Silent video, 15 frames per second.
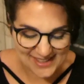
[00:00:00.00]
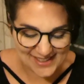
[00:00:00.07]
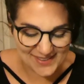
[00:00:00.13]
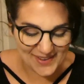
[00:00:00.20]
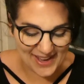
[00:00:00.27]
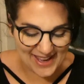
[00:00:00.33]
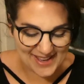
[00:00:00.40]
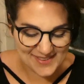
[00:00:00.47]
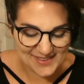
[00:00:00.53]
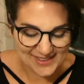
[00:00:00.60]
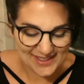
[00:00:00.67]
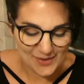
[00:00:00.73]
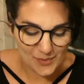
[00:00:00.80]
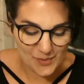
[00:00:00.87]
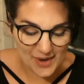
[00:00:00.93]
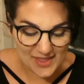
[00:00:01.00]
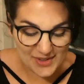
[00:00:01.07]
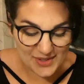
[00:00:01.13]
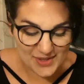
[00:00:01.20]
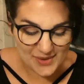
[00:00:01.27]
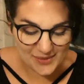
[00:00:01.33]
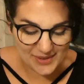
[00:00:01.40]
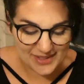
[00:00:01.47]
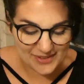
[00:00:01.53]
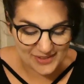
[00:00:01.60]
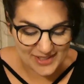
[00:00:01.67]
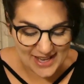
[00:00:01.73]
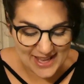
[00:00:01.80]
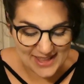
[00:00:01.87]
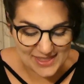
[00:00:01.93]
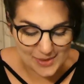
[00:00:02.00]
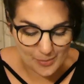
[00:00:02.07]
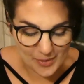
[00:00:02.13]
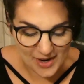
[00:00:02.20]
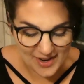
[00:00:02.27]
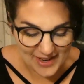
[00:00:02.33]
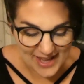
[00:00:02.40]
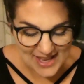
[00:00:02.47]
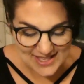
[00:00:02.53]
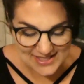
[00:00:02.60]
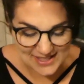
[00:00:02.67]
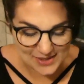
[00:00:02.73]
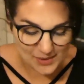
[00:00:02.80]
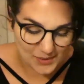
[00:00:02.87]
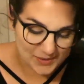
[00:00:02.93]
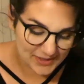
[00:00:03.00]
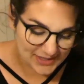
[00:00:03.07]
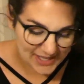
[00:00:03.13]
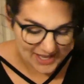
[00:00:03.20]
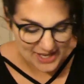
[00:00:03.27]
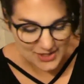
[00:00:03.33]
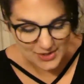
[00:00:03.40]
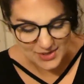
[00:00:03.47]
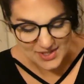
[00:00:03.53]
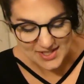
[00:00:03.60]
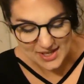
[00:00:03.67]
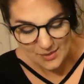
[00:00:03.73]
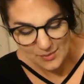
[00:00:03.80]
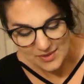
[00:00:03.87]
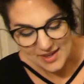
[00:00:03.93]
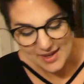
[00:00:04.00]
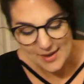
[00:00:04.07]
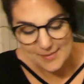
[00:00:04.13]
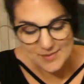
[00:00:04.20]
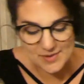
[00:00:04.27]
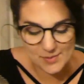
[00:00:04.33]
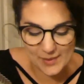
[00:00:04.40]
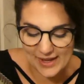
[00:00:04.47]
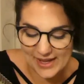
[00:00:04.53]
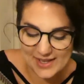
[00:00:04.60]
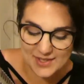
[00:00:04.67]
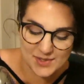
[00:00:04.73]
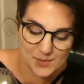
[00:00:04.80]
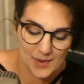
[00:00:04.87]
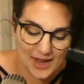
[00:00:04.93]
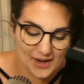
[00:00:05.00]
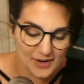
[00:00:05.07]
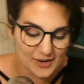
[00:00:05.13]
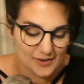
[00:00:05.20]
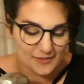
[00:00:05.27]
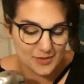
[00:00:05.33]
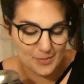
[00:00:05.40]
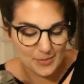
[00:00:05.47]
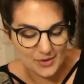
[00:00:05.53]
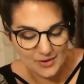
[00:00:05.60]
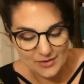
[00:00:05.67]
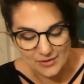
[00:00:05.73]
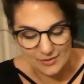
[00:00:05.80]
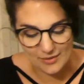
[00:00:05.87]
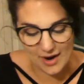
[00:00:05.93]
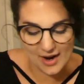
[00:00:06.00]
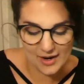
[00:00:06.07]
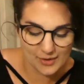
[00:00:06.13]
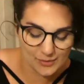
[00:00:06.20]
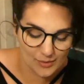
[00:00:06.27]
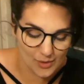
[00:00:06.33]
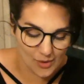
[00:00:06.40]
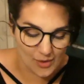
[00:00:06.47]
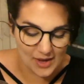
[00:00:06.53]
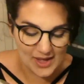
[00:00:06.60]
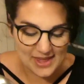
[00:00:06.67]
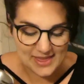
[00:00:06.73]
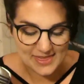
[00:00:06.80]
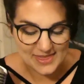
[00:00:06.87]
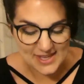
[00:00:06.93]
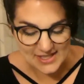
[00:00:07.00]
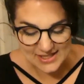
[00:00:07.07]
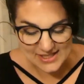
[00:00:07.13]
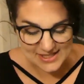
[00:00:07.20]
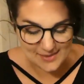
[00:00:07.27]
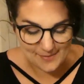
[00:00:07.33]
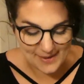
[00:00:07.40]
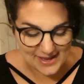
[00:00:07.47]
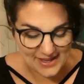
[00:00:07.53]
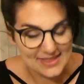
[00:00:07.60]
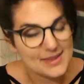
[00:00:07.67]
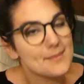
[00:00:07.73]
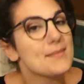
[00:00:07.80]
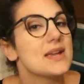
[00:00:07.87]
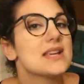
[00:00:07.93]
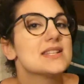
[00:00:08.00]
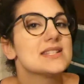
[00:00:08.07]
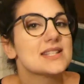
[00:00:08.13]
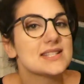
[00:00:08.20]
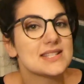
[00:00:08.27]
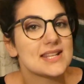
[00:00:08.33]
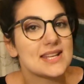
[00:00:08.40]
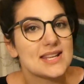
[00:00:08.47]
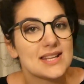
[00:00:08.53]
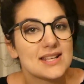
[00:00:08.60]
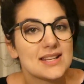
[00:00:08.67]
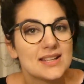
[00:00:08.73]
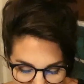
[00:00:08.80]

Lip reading: Okay, whether you recreate the broadcasting golden age or sing with the hip-swinging swagger of the birth of rock and roll, this is the mic that makes the scene.